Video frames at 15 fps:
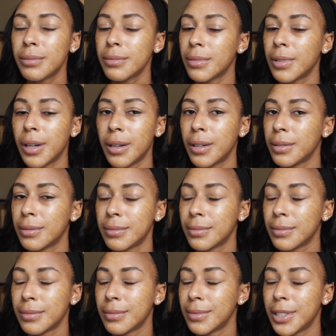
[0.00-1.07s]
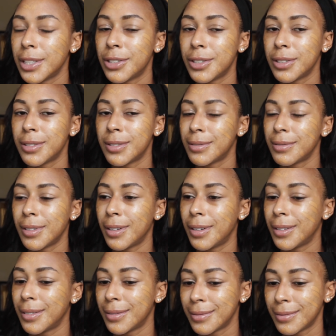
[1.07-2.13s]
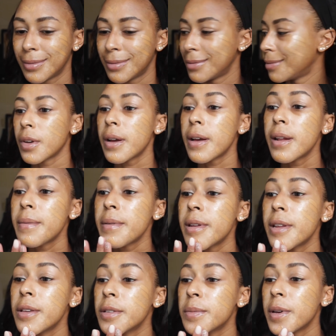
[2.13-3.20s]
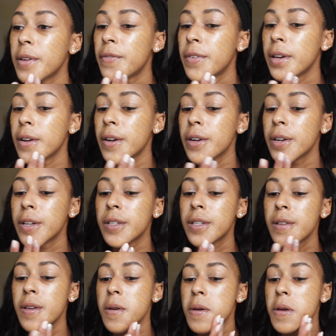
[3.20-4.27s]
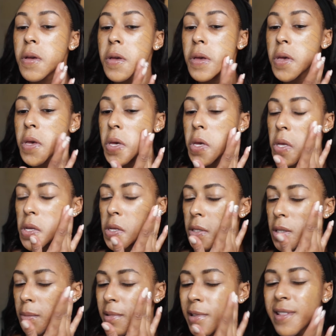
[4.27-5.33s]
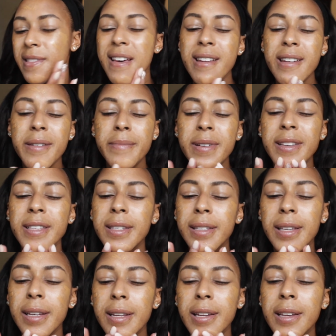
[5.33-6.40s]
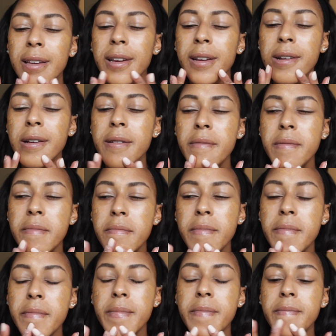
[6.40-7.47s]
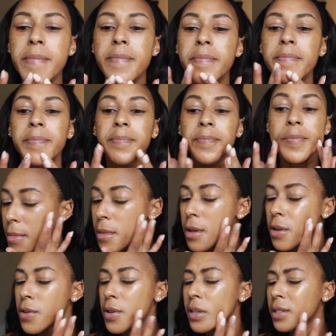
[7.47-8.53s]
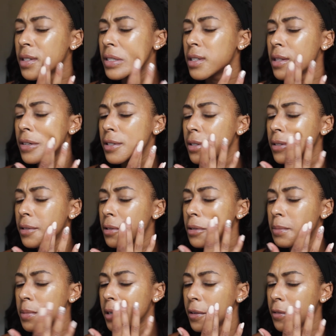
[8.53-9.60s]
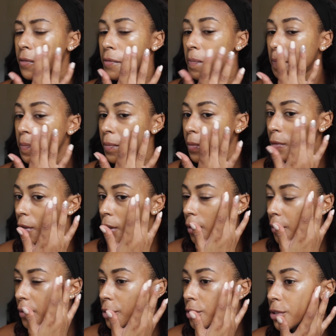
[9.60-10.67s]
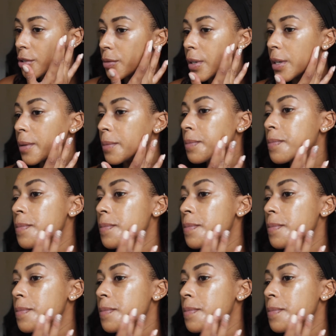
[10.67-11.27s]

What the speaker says: Oh, this just, oh. Right, and I'm going to use my fingers to blend that into my skin here. And you can see there's a little bit of coverage to it.